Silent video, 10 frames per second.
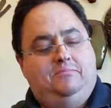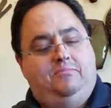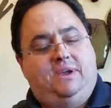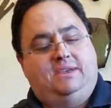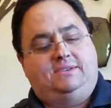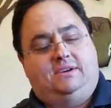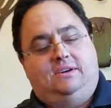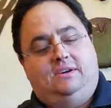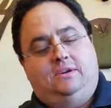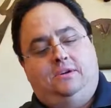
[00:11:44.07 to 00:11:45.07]
bent
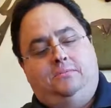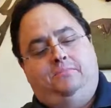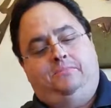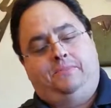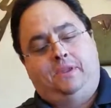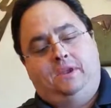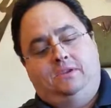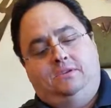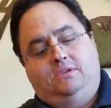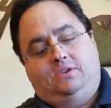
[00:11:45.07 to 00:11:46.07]
arm.
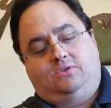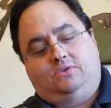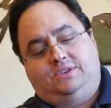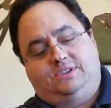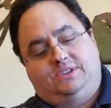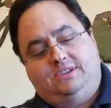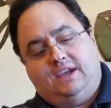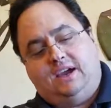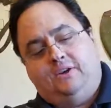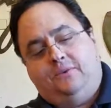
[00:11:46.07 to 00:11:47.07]
You can twist it
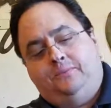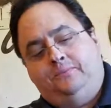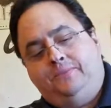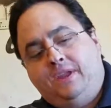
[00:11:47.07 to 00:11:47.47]
down.